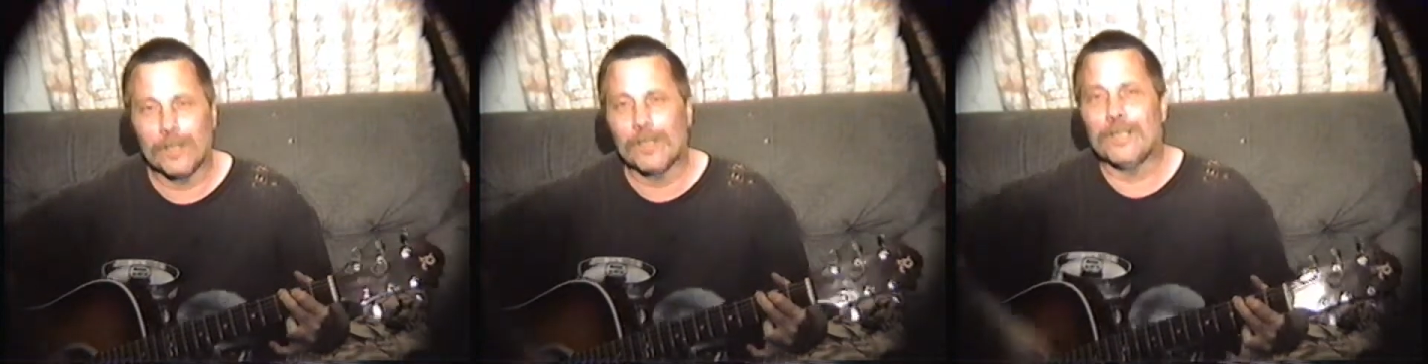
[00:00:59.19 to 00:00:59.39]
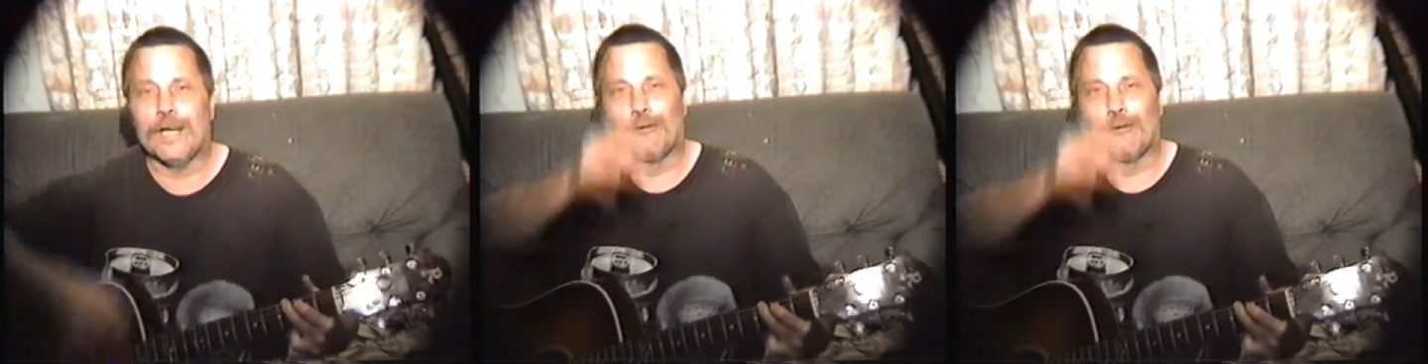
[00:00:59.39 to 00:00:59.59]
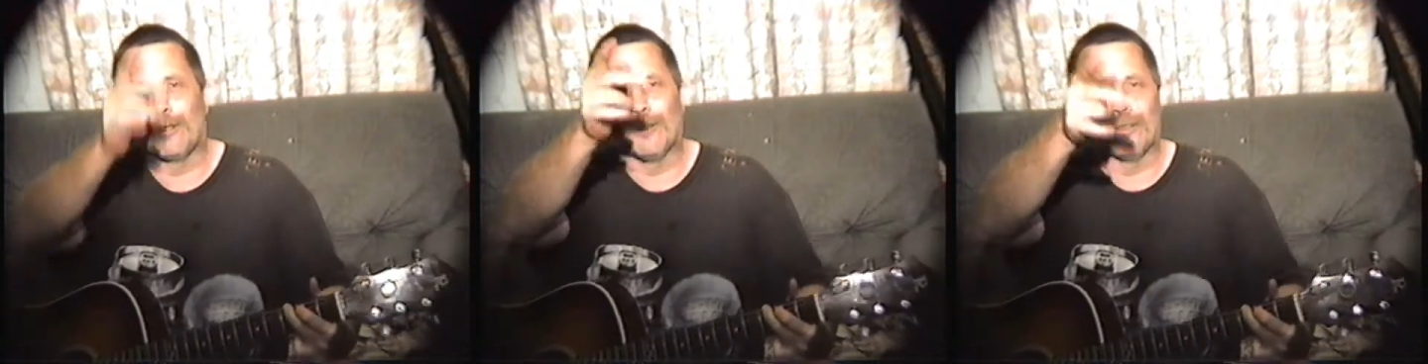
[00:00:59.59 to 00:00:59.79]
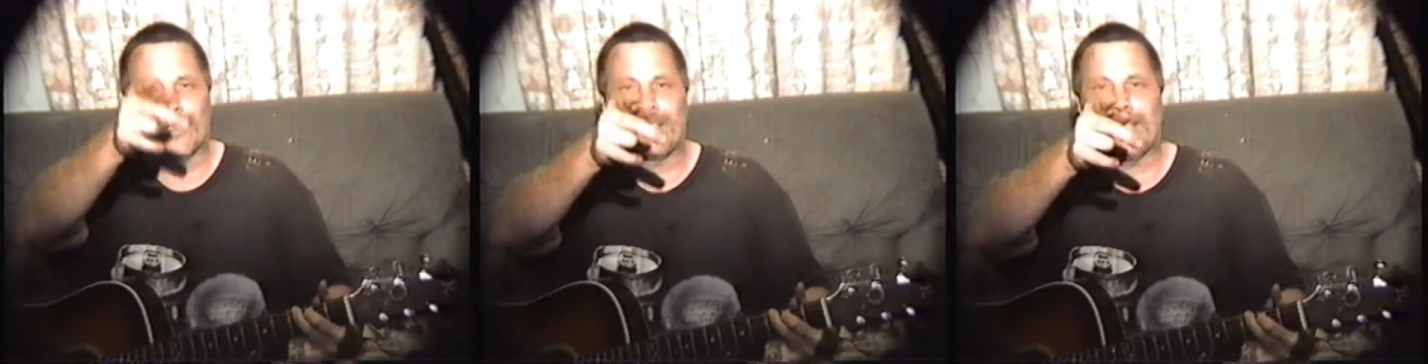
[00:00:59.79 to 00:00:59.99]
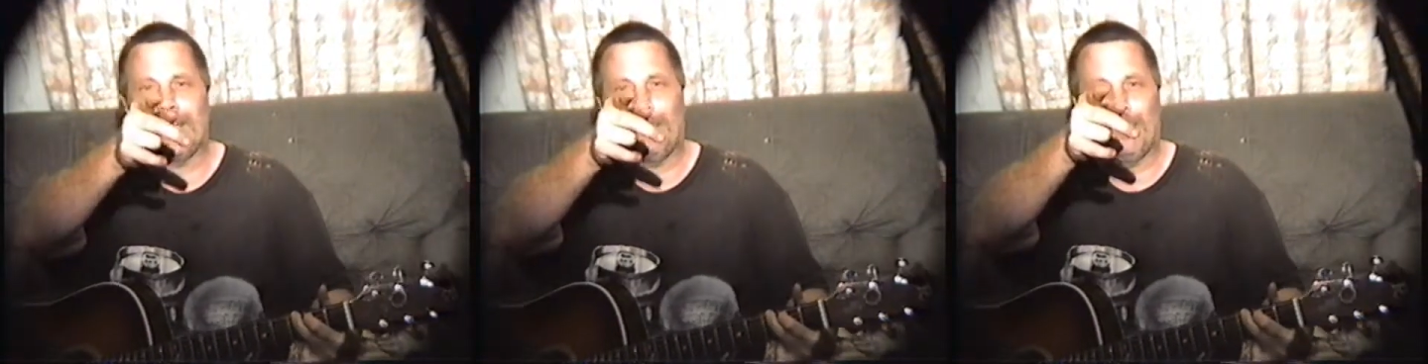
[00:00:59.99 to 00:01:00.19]
You're never
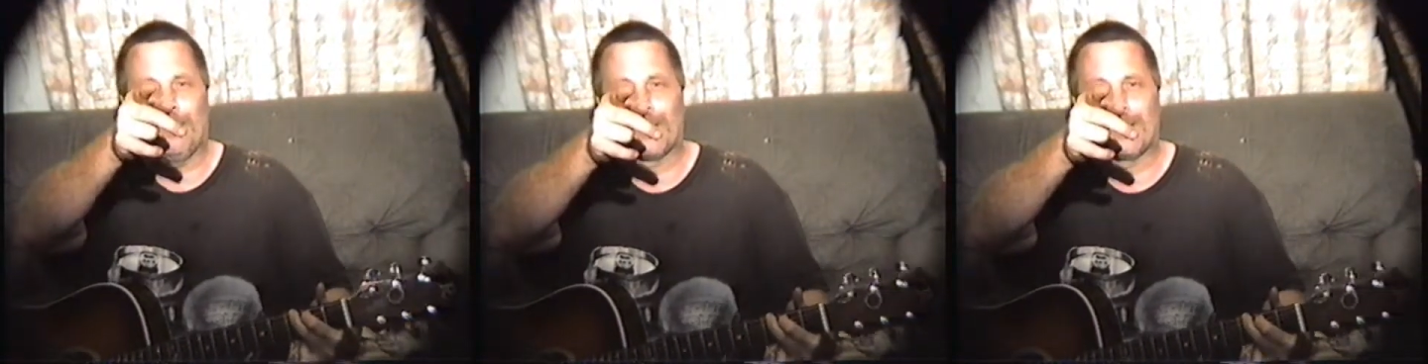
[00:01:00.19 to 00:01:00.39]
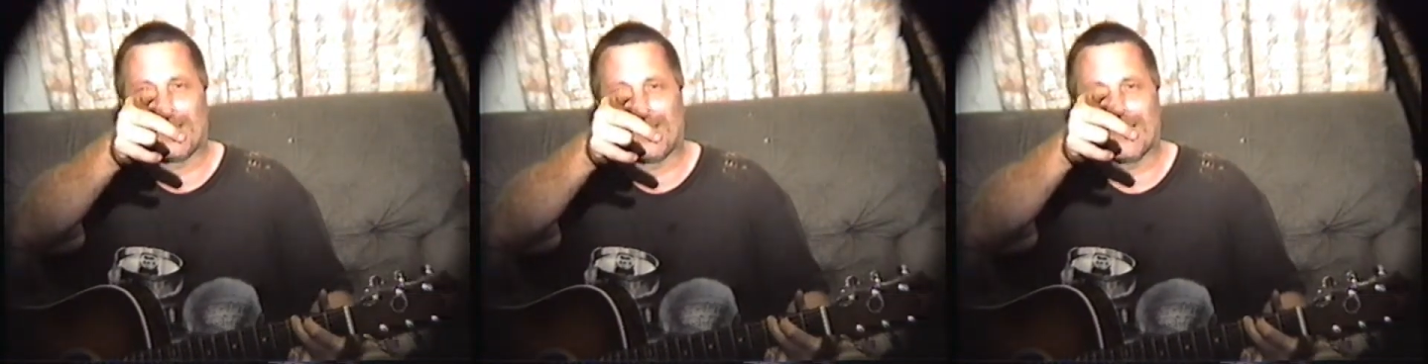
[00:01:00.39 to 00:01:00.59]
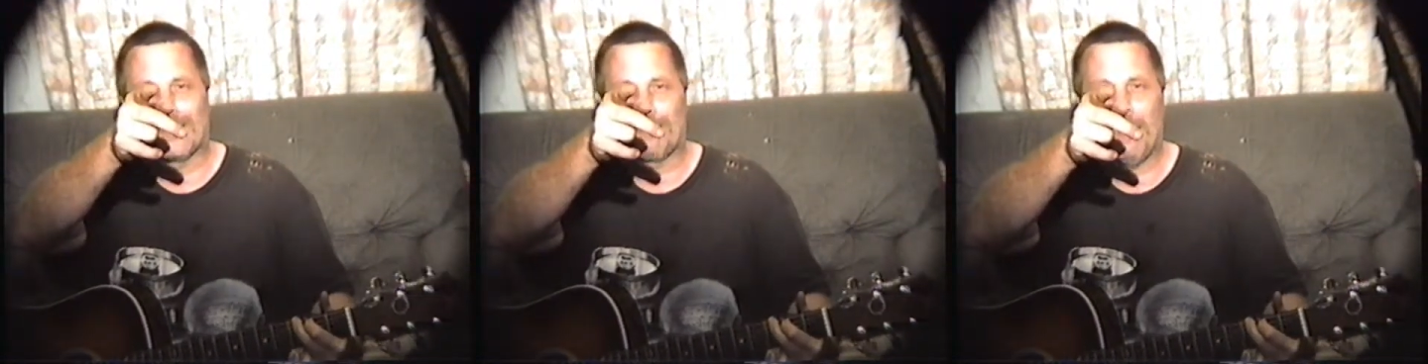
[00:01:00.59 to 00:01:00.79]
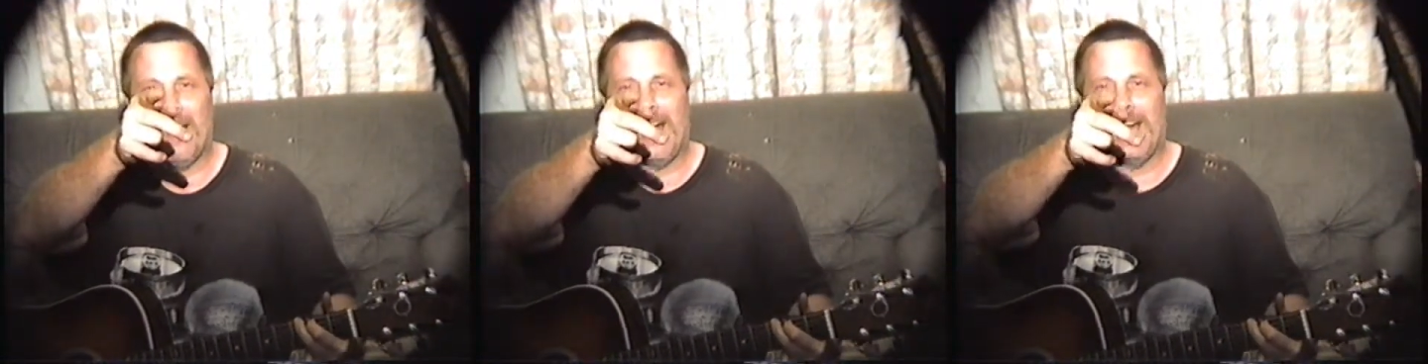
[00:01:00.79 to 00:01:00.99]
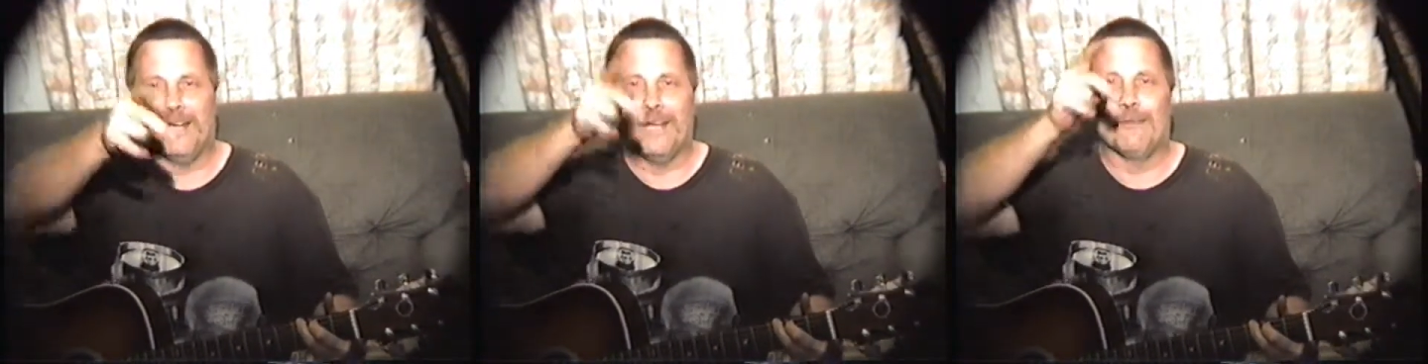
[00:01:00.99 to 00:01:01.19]
gonna see music this
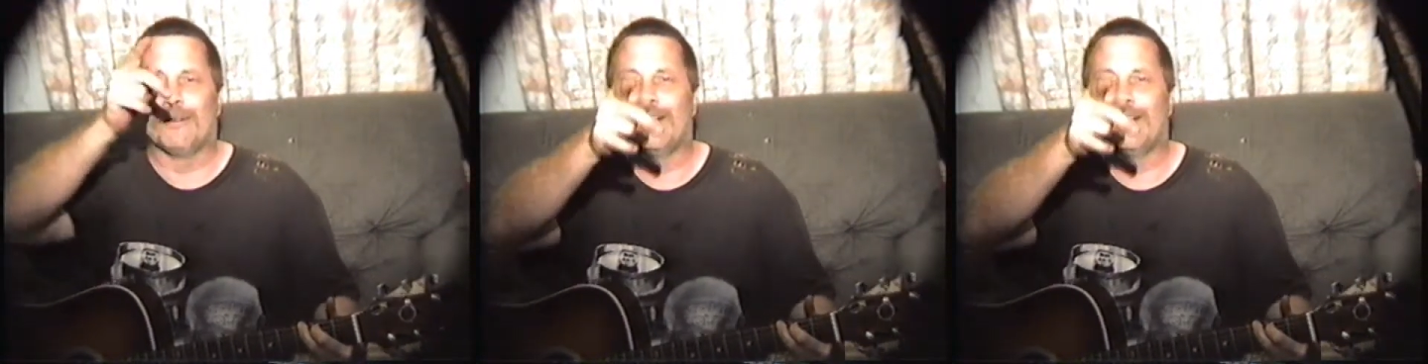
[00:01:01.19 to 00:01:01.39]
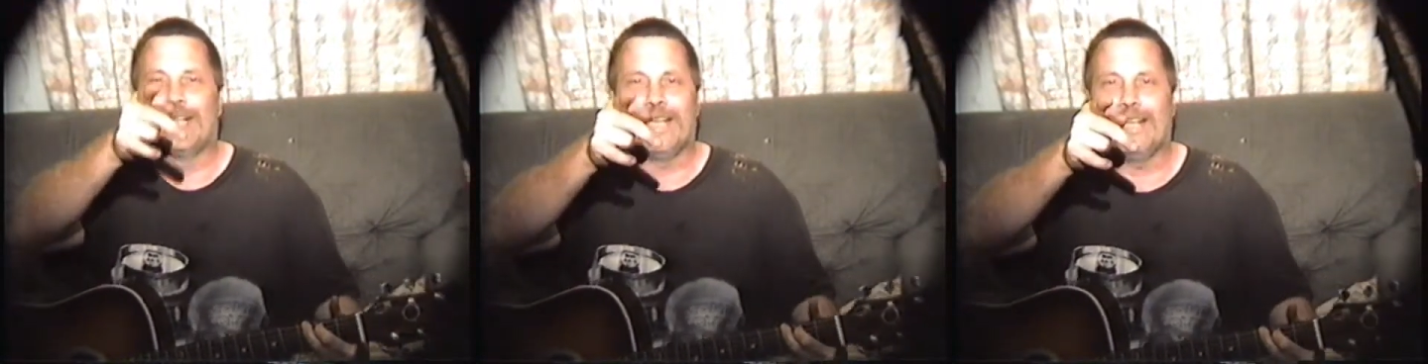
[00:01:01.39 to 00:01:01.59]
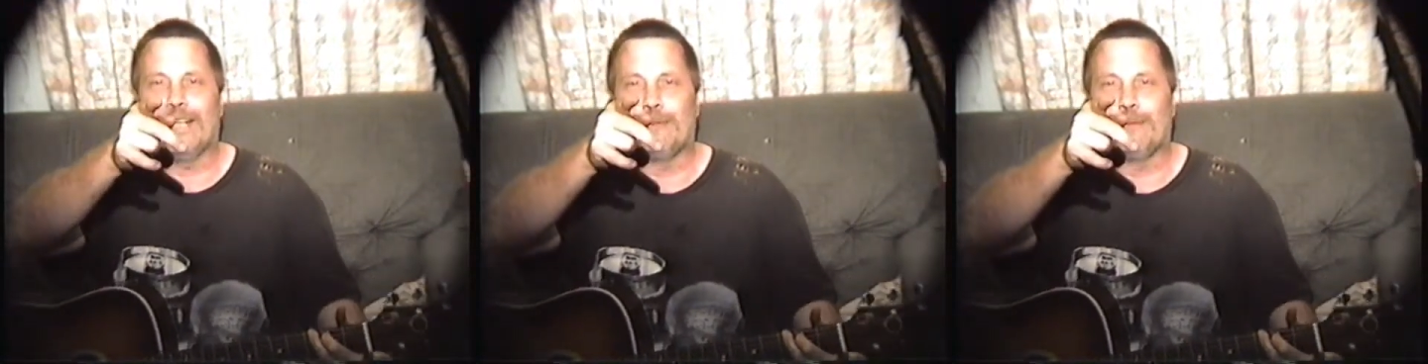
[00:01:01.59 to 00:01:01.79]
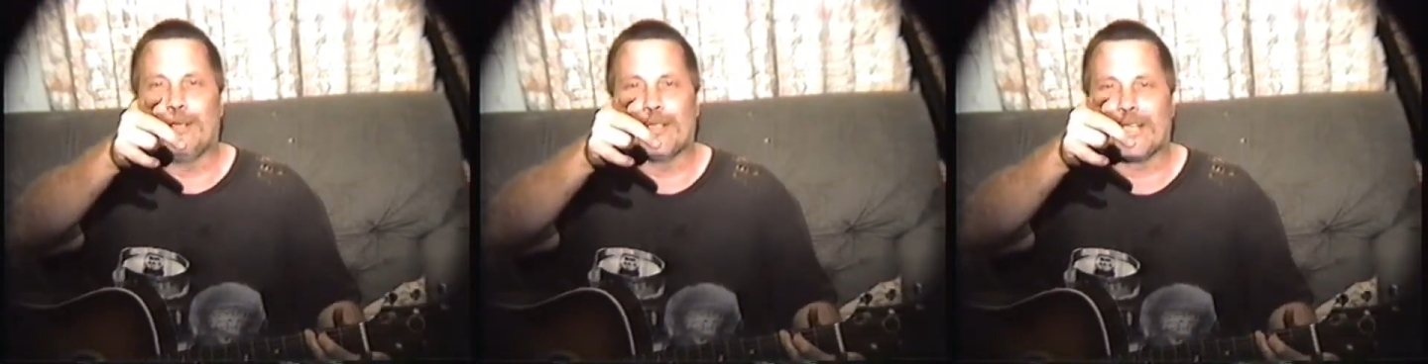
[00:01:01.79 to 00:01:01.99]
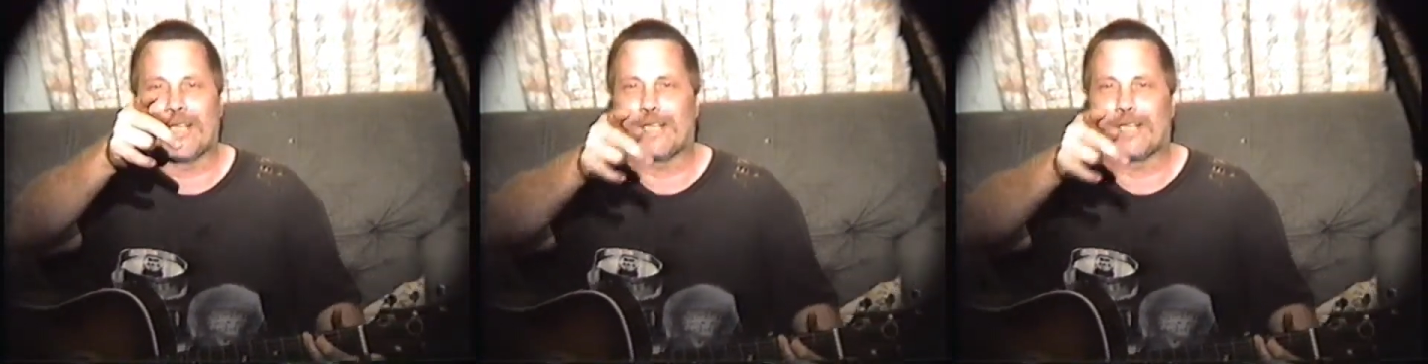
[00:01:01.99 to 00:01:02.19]
bad. Never gonna hear
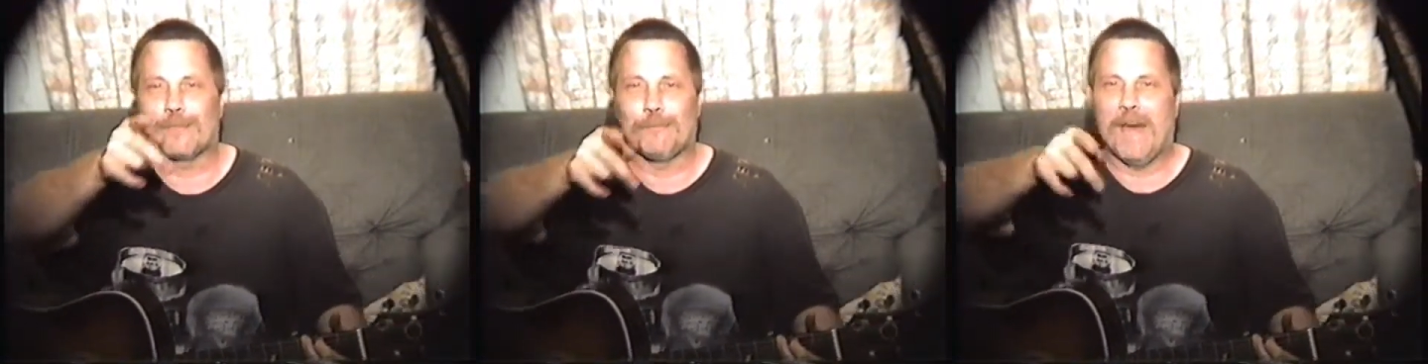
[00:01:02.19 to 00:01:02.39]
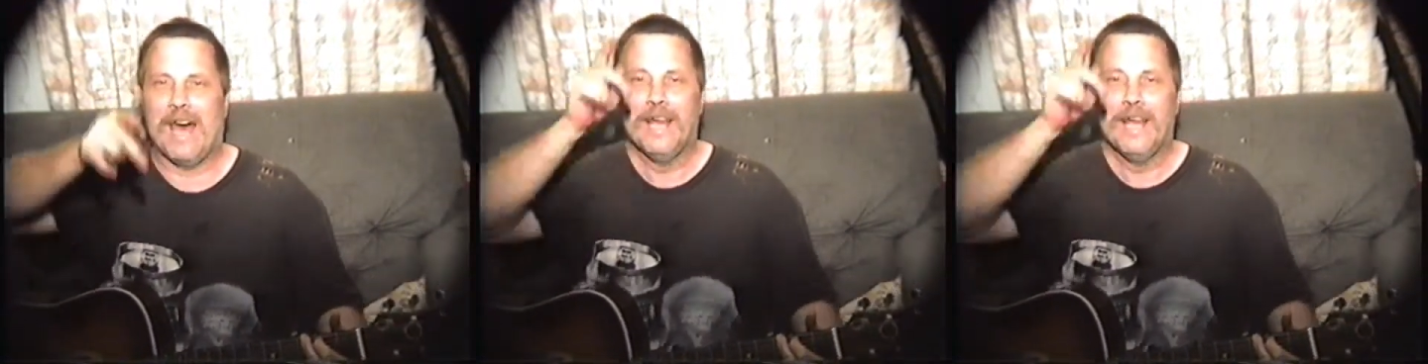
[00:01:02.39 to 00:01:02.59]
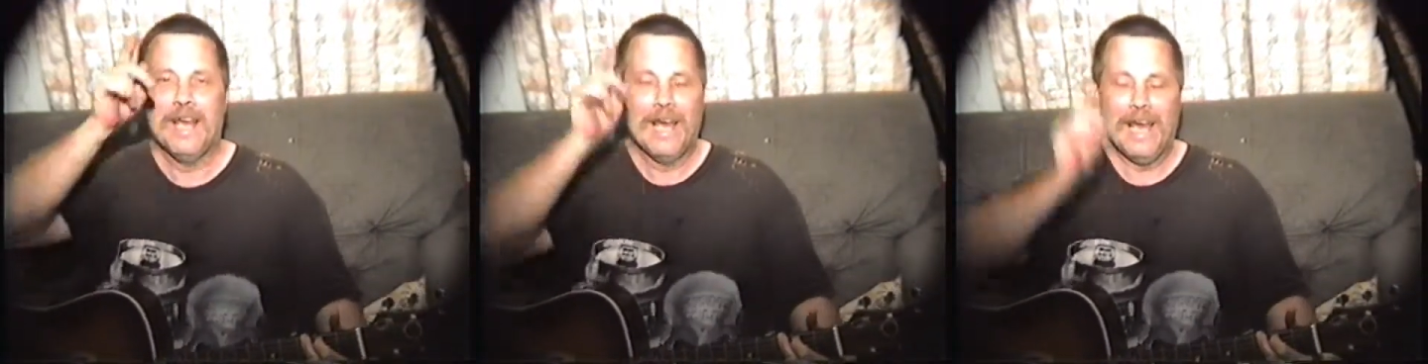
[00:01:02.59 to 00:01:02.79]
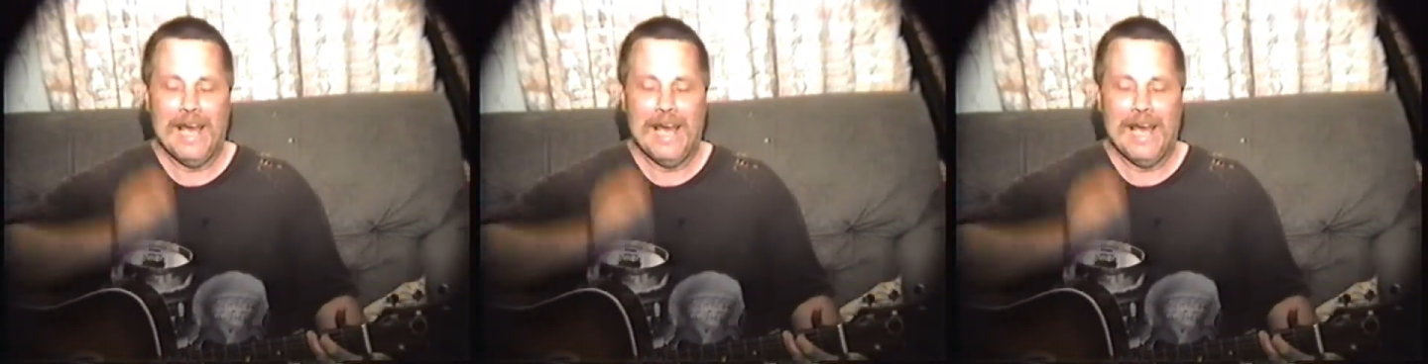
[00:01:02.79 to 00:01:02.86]
music this bad